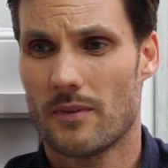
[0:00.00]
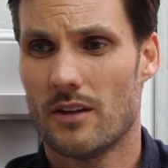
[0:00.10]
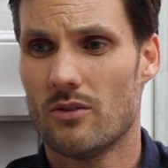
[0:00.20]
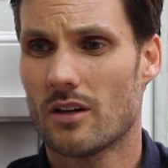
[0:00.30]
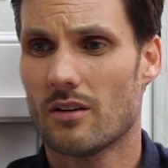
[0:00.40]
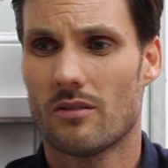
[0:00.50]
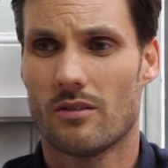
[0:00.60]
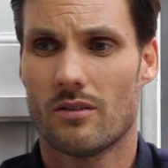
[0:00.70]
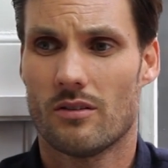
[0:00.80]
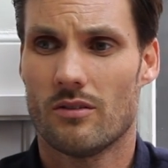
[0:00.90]
and you
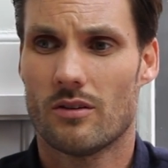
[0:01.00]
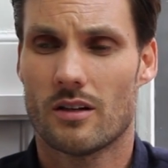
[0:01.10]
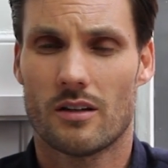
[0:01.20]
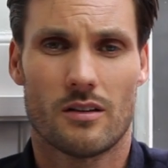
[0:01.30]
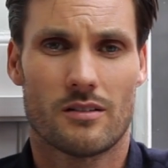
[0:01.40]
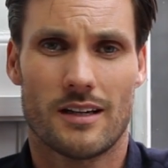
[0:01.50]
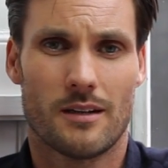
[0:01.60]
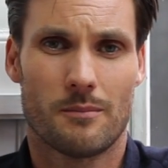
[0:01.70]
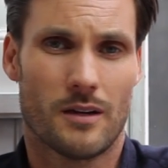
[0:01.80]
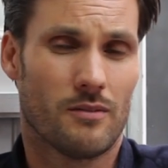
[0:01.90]
can
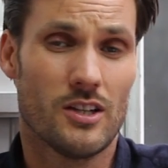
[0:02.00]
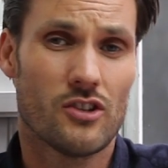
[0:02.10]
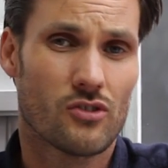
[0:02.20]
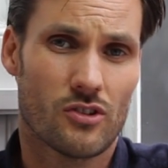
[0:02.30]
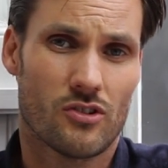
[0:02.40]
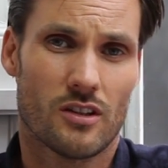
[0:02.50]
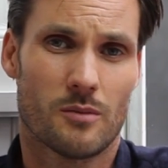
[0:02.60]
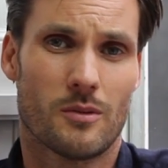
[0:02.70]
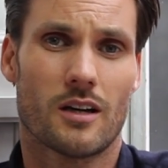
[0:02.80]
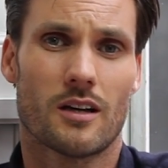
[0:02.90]
decide by researching the
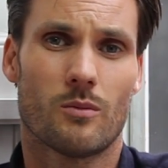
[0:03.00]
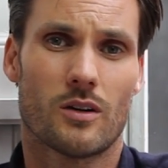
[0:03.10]
market.